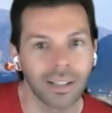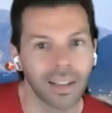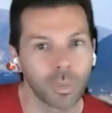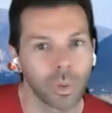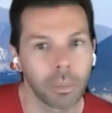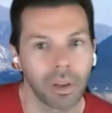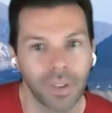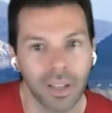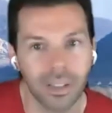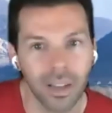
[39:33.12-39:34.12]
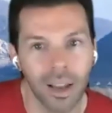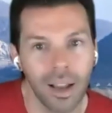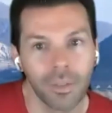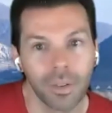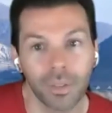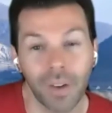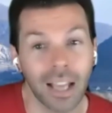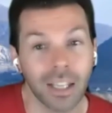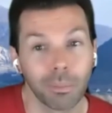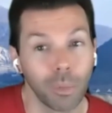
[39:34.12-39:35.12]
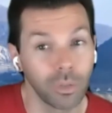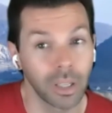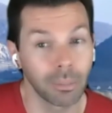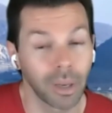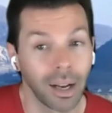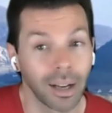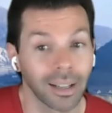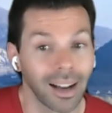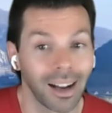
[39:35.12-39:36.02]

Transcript: says, will there be a fix for the fast moving bug?